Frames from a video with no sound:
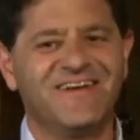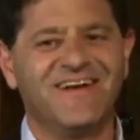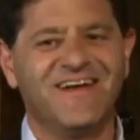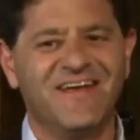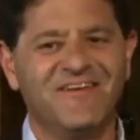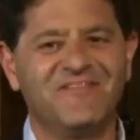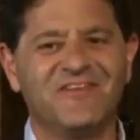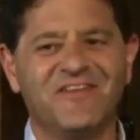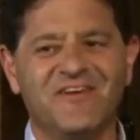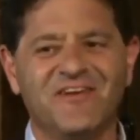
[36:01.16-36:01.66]
I
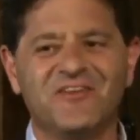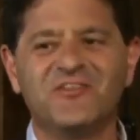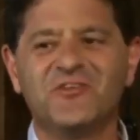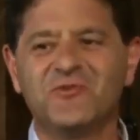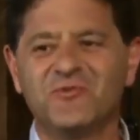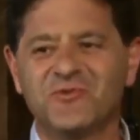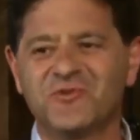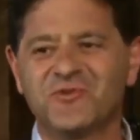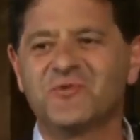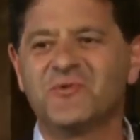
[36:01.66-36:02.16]
have an
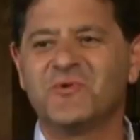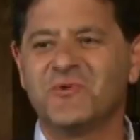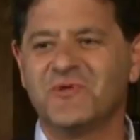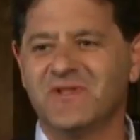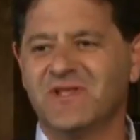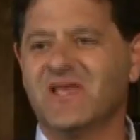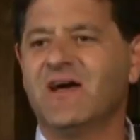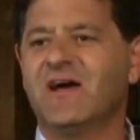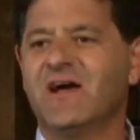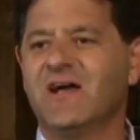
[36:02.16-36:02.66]

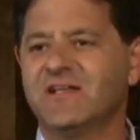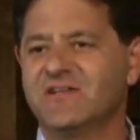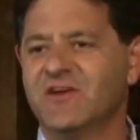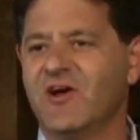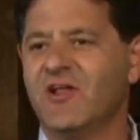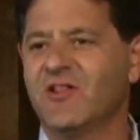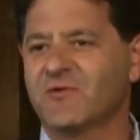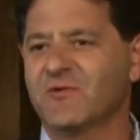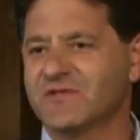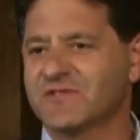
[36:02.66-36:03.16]
unusually high
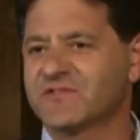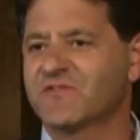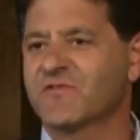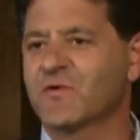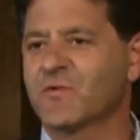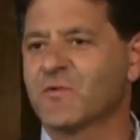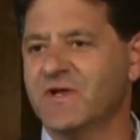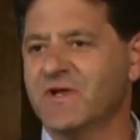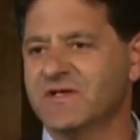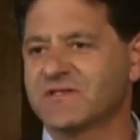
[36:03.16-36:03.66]
tolerance
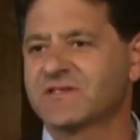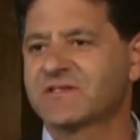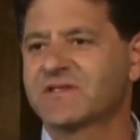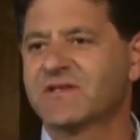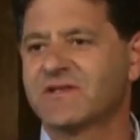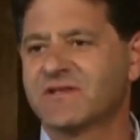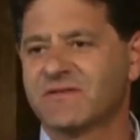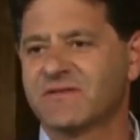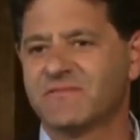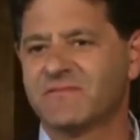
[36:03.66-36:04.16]
for
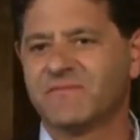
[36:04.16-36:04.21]
risk.